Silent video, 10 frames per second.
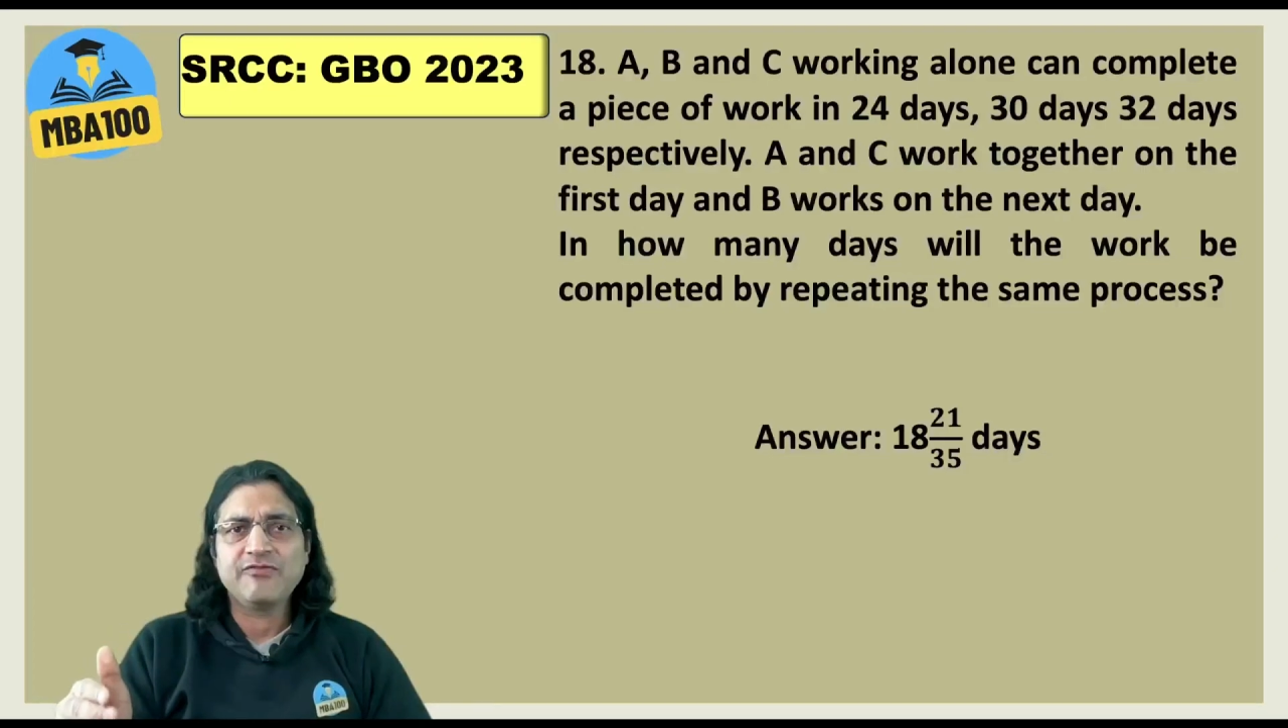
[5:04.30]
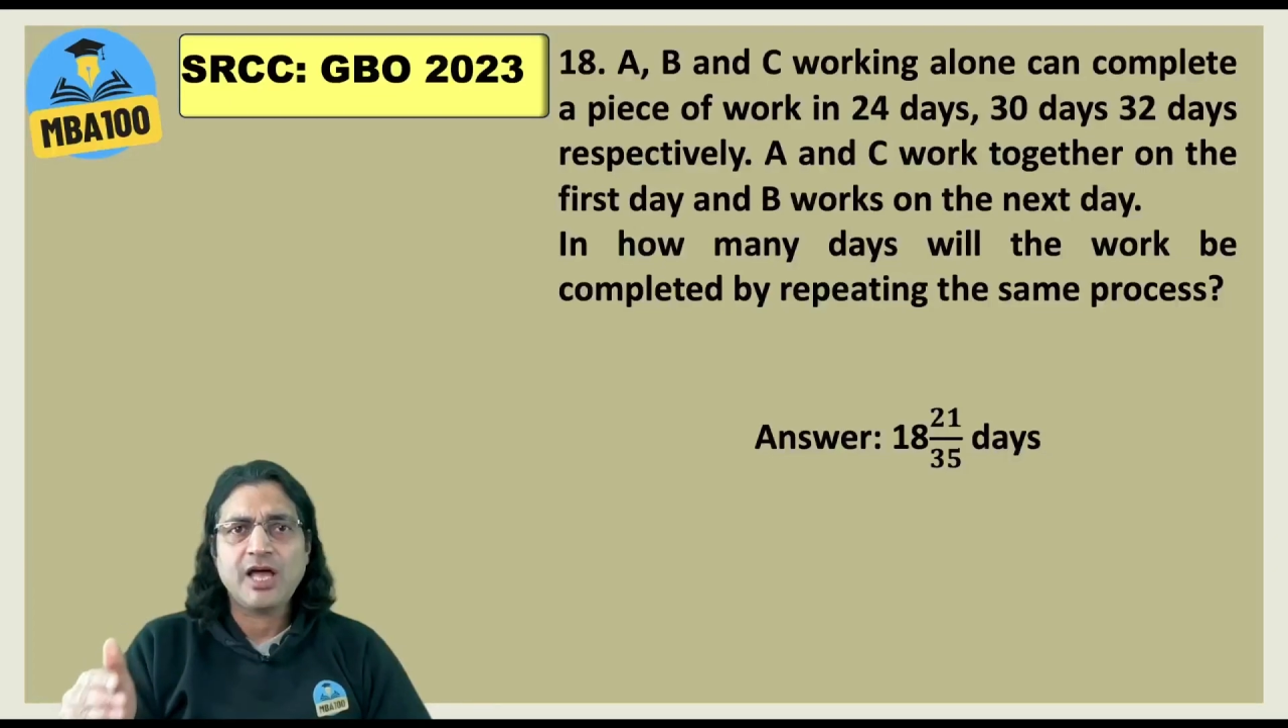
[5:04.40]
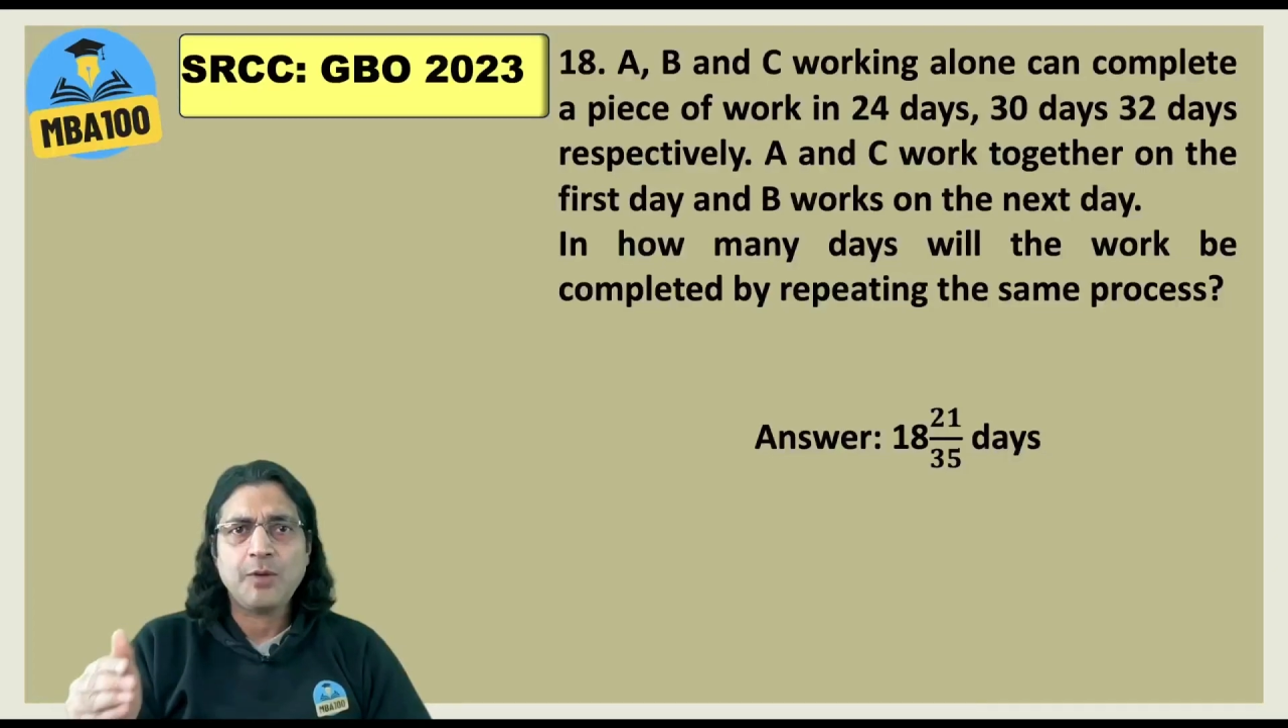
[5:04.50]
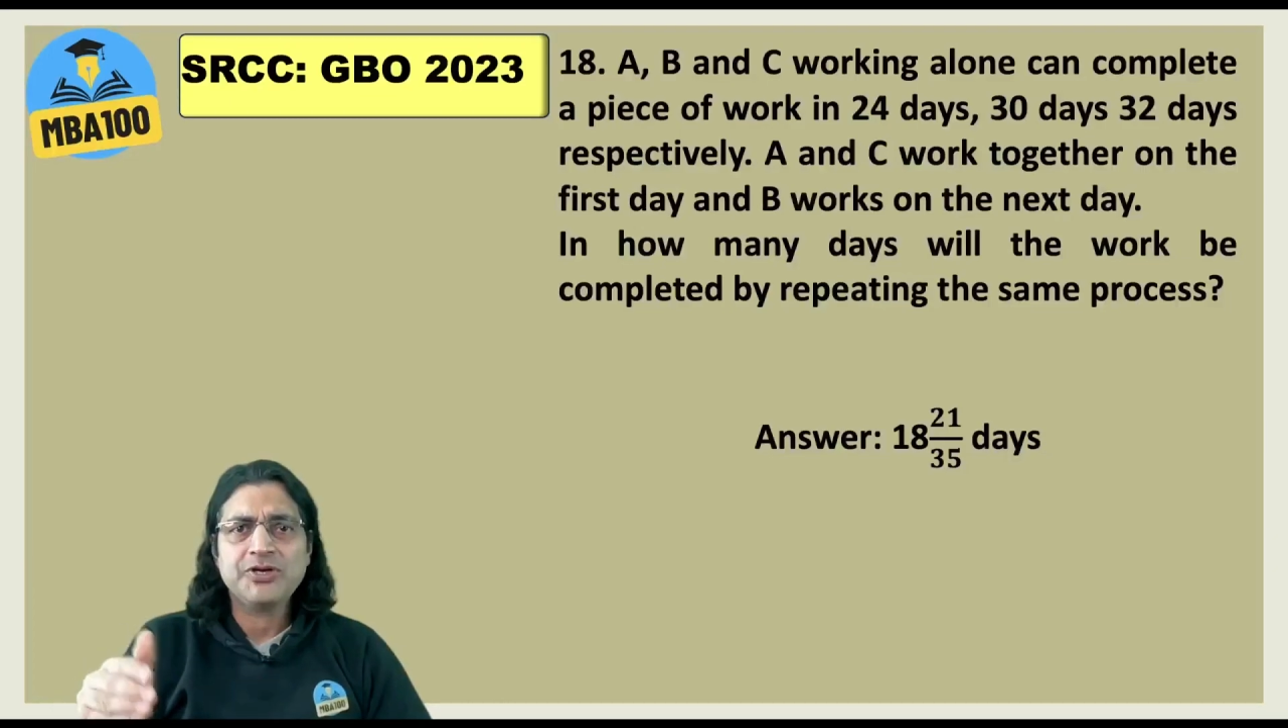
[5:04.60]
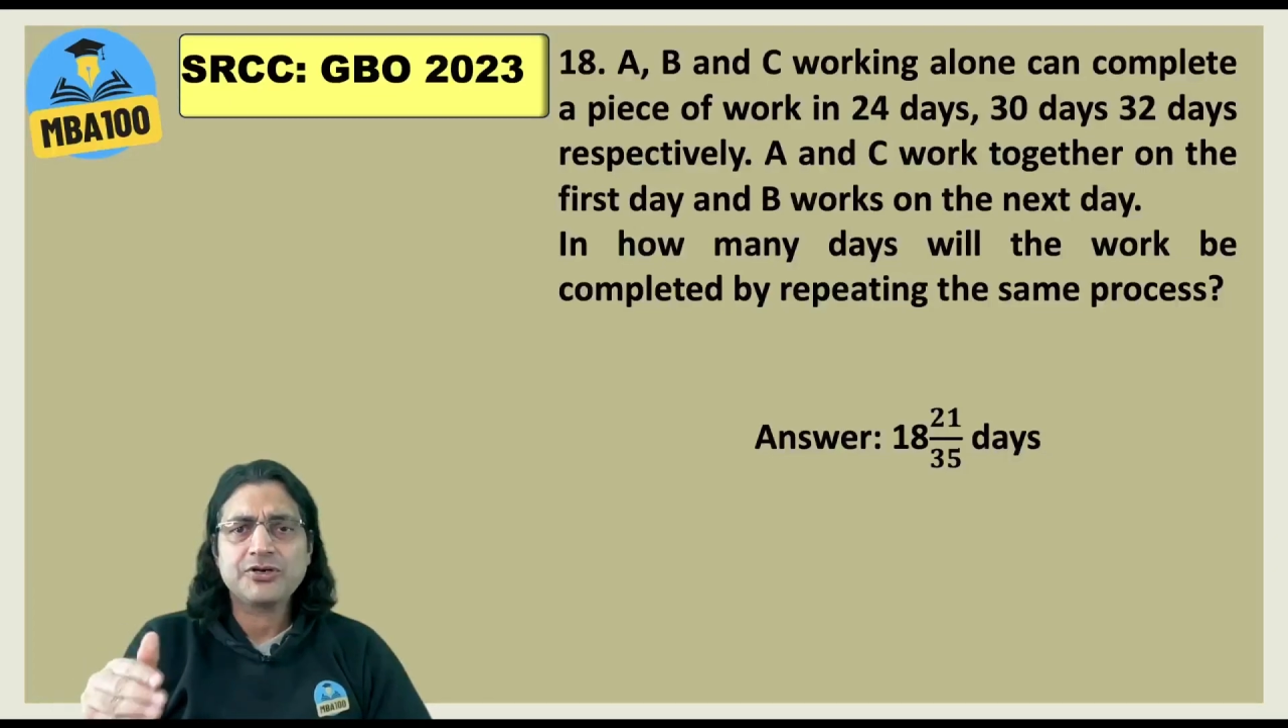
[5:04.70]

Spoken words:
We haven't